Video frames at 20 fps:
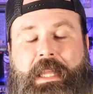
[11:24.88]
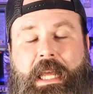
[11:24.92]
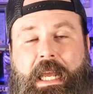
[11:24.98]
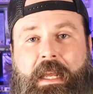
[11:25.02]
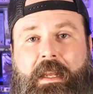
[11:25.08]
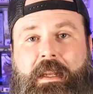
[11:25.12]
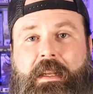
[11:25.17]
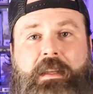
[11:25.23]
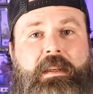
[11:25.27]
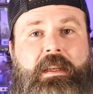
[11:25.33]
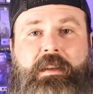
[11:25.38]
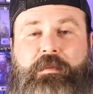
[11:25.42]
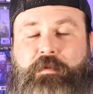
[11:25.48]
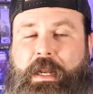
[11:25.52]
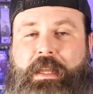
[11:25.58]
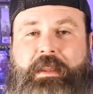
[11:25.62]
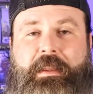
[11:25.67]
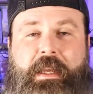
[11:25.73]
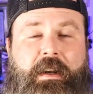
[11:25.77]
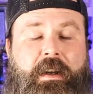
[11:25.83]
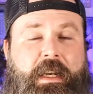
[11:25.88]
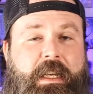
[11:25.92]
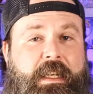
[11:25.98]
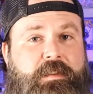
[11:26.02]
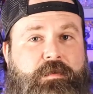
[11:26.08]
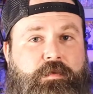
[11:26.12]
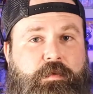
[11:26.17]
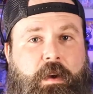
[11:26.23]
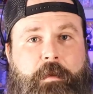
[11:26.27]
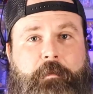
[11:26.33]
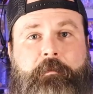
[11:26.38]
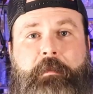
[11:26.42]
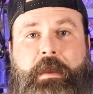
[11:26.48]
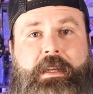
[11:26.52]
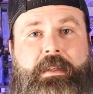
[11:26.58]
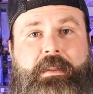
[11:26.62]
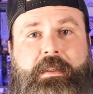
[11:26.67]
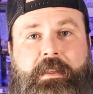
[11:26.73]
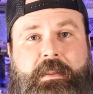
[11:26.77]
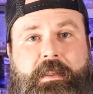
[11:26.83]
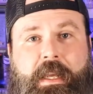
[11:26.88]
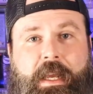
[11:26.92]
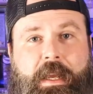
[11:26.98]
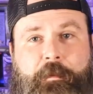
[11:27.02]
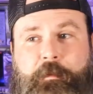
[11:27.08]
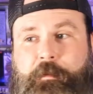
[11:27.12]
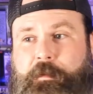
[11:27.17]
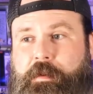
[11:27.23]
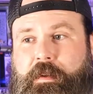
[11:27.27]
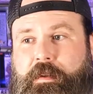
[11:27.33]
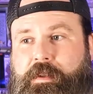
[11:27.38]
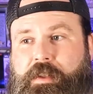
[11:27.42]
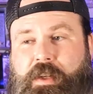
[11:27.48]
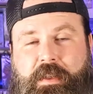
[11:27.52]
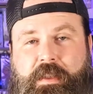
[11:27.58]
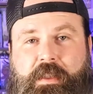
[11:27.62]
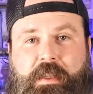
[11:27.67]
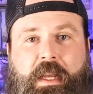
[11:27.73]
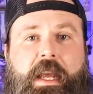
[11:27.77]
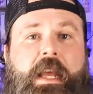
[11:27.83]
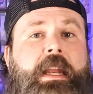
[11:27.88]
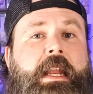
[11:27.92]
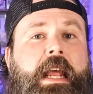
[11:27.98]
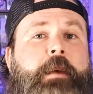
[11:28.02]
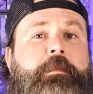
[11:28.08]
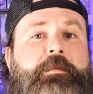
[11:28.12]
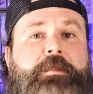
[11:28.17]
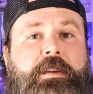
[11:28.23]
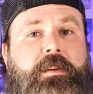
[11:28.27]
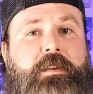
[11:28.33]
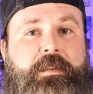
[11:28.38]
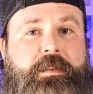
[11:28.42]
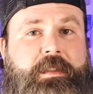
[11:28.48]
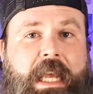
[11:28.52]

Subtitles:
that right there is what makes this game just an absolute